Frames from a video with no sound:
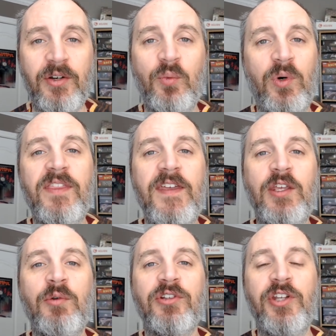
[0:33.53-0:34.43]
And one thing
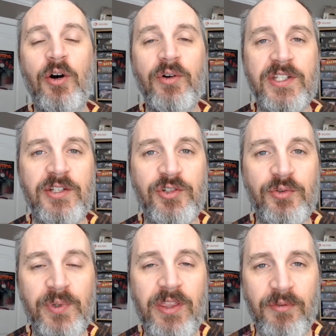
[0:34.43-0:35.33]
you will notice as you
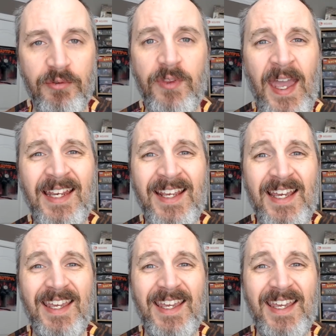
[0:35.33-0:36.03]
read through that